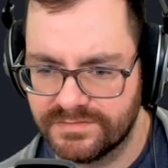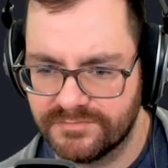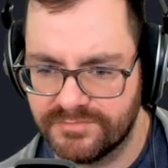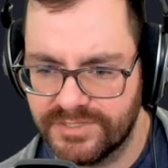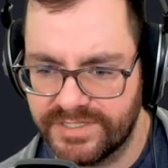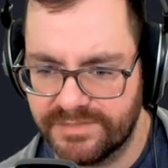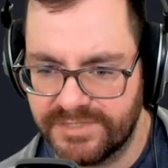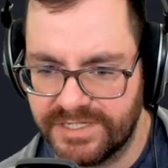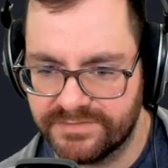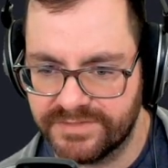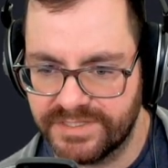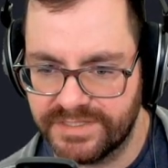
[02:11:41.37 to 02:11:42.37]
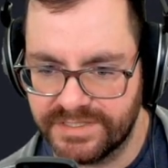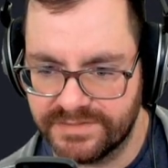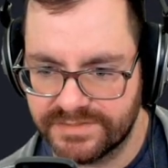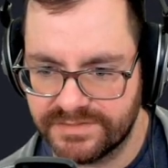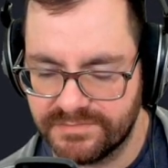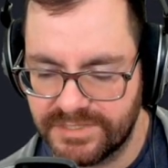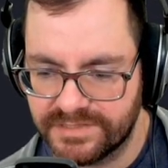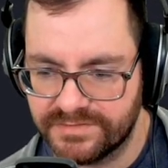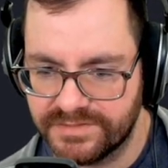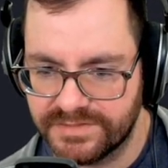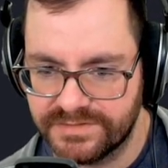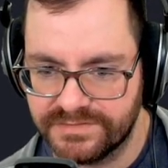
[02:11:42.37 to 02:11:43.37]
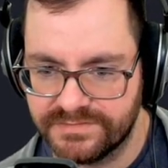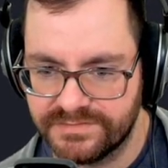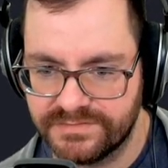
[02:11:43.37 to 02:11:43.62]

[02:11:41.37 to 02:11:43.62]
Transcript: But I'm not right now, so I'm not going to.